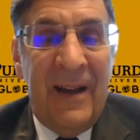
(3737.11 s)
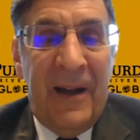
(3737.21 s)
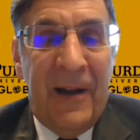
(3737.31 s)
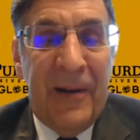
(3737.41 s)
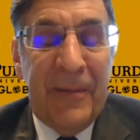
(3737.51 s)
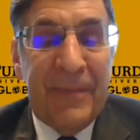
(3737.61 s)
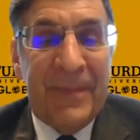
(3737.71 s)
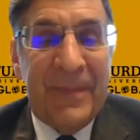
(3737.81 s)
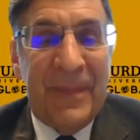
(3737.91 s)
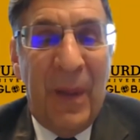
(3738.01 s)
I
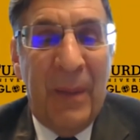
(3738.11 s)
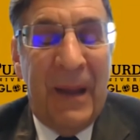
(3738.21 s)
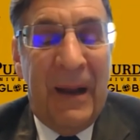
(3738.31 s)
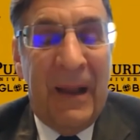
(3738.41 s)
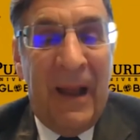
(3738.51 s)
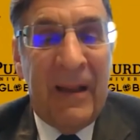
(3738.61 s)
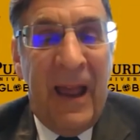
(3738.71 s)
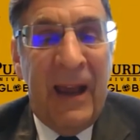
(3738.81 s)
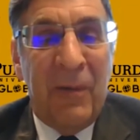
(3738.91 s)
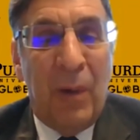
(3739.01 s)

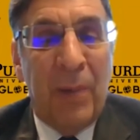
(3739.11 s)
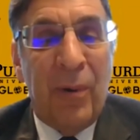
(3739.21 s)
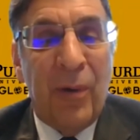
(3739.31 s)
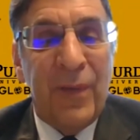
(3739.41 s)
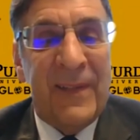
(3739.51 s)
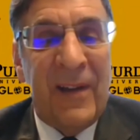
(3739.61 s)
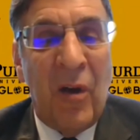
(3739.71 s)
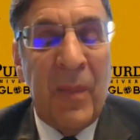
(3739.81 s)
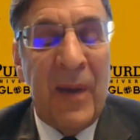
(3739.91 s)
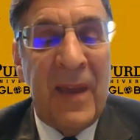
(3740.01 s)
had one person tell
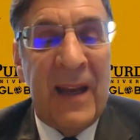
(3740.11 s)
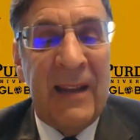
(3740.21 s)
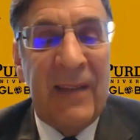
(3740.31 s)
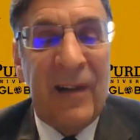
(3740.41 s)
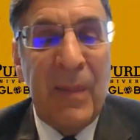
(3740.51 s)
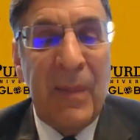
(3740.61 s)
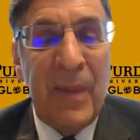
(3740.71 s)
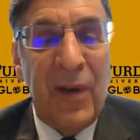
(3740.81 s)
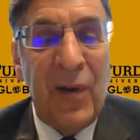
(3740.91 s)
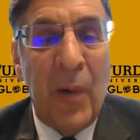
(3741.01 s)
me that it's going to be
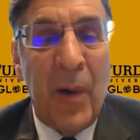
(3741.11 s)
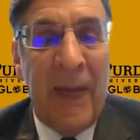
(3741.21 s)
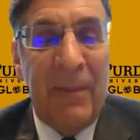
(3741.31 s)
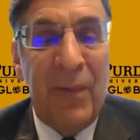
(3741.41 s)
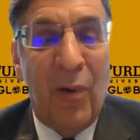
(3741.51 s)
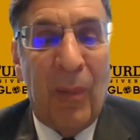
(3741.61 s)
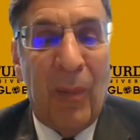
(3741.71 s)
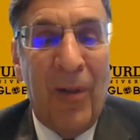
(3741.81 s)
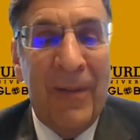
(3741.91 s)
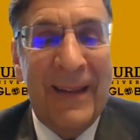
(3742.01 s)
the new
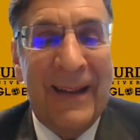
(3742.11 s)
abnormal.